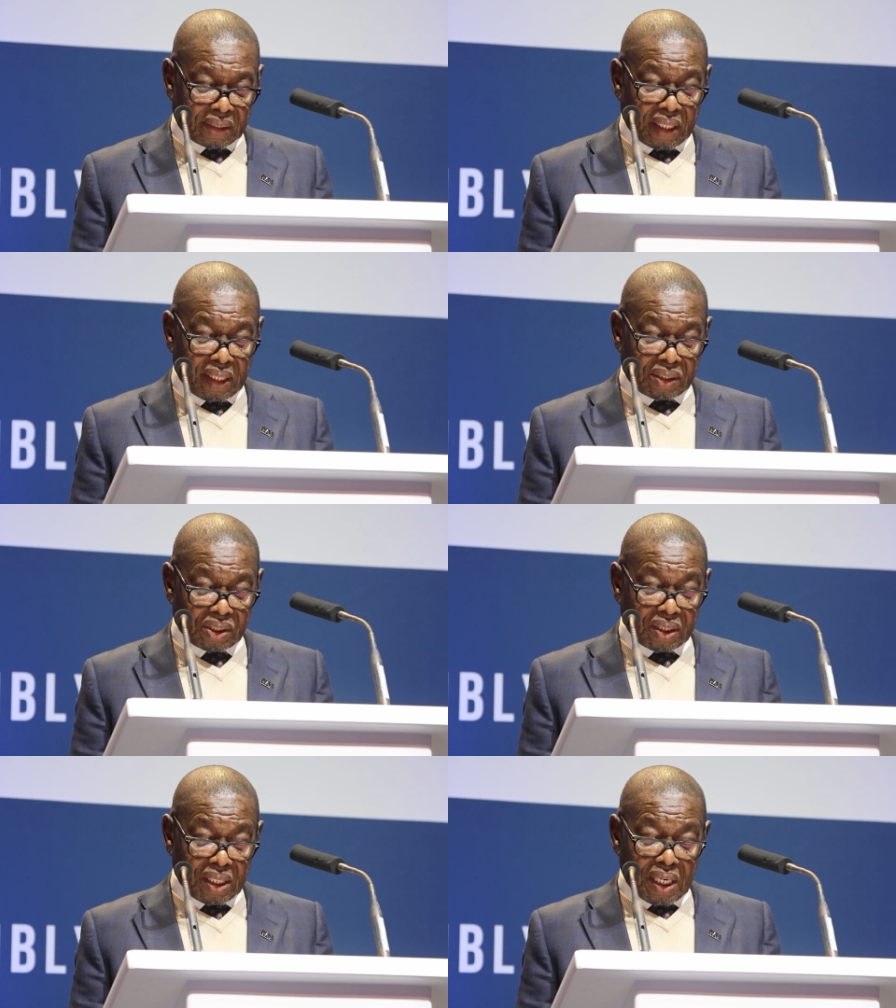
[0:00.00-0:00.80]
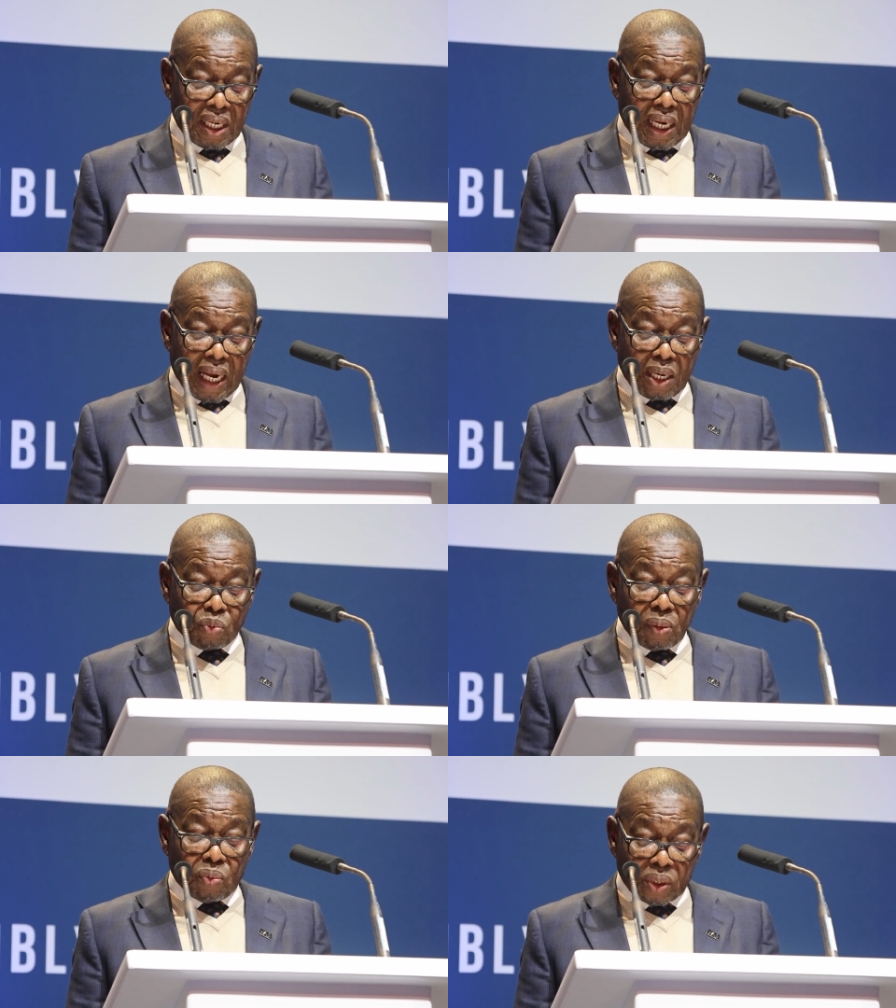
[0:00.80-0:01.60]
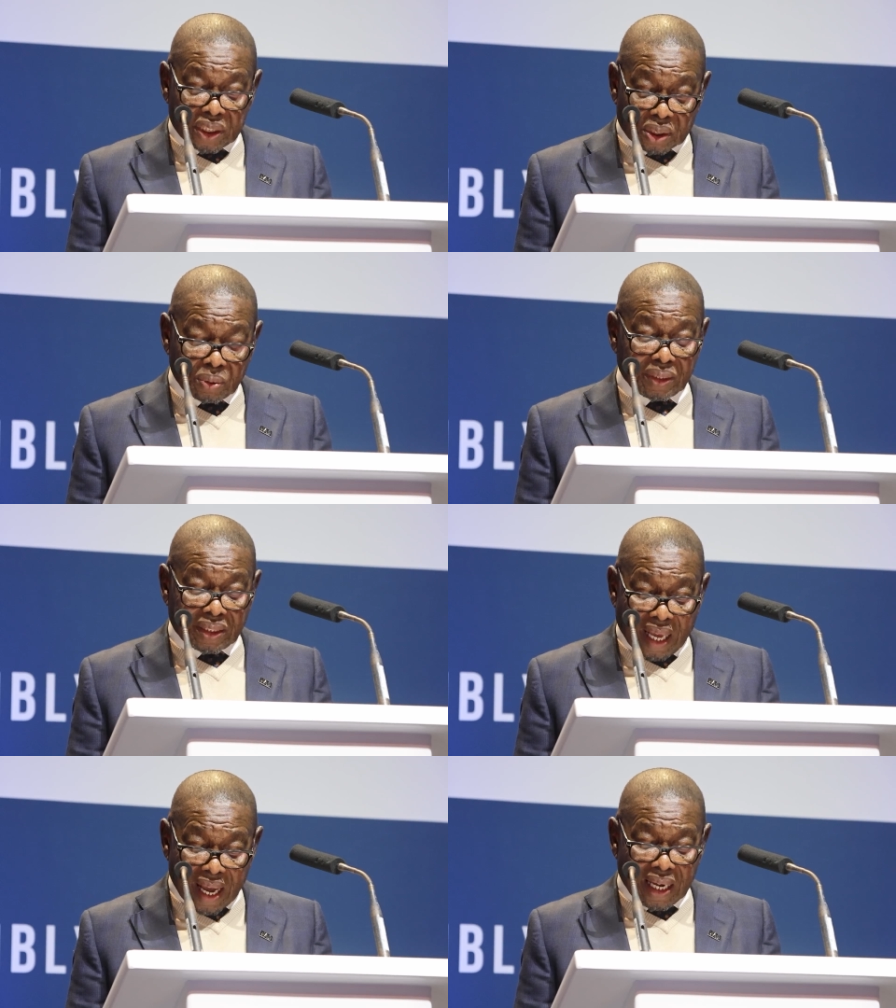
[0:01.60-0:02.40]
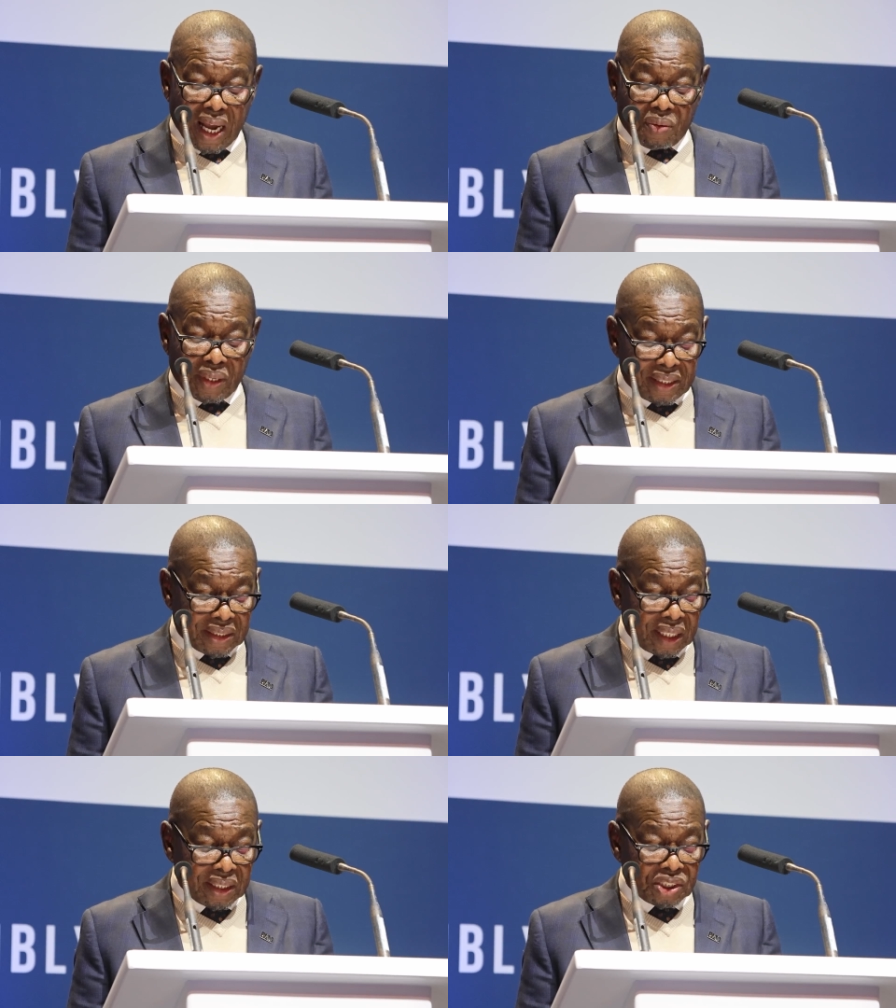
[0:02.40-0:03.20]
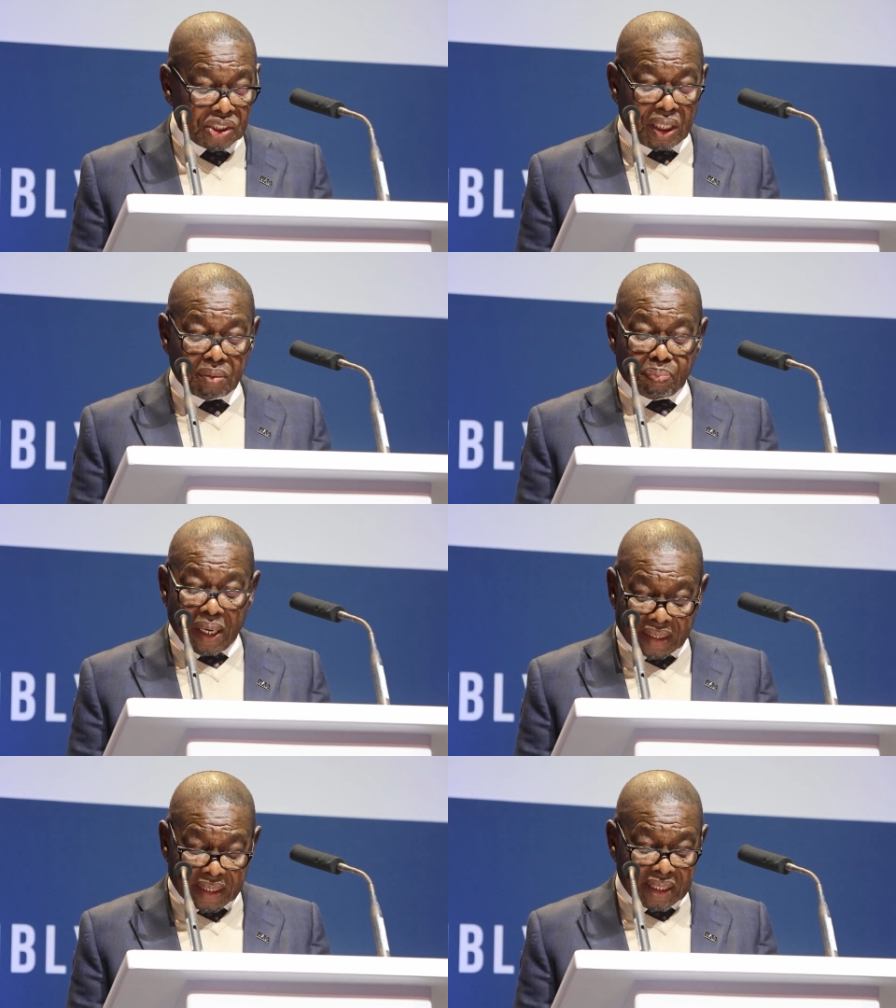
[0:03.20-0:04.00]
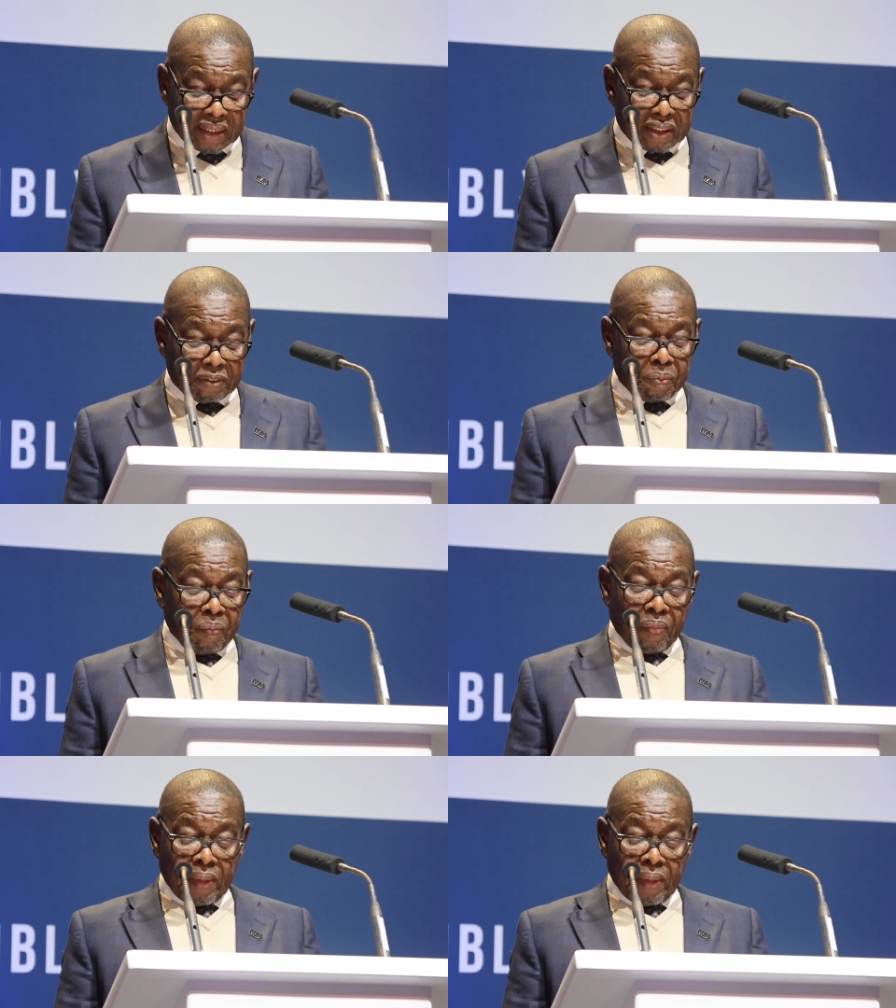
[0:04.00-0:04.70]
stage, and we wish to thank our international partners,